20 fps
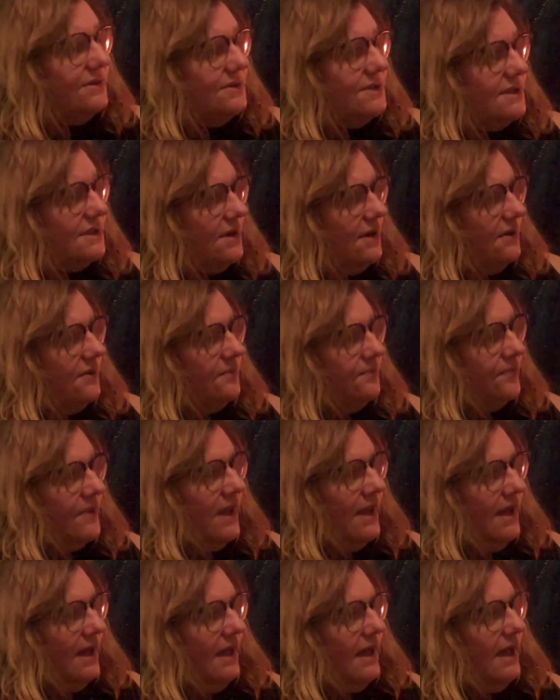So
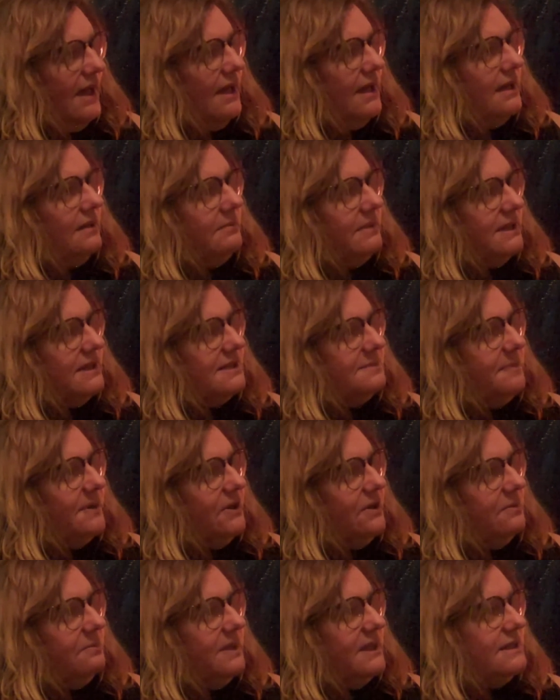I'm
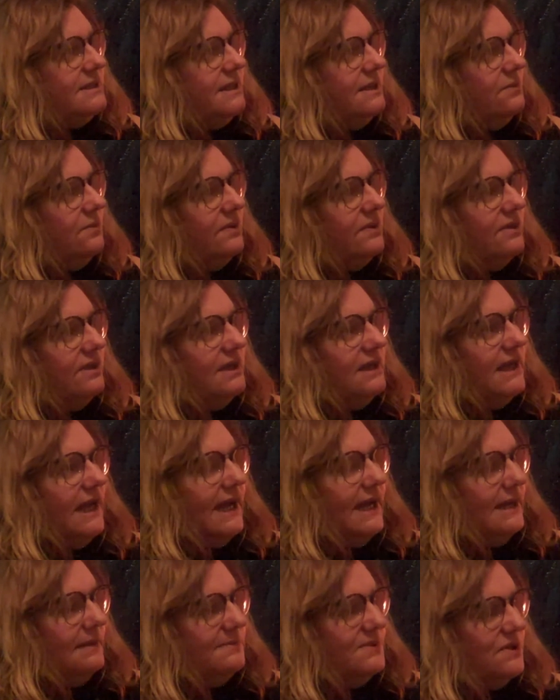experimenting with an
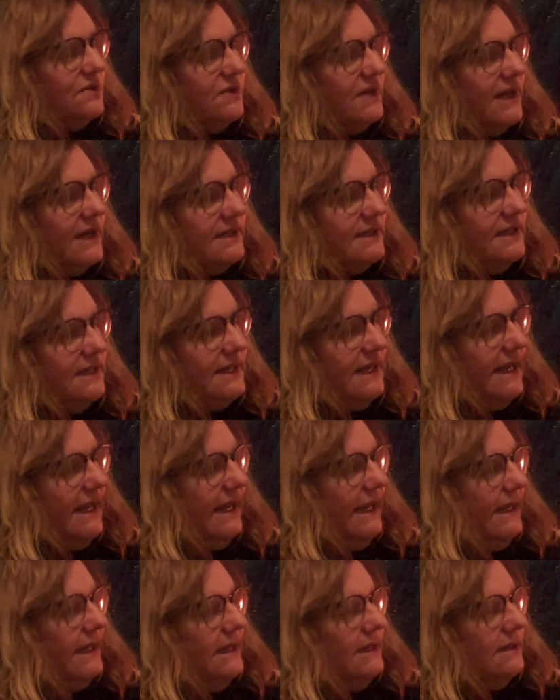abstract today.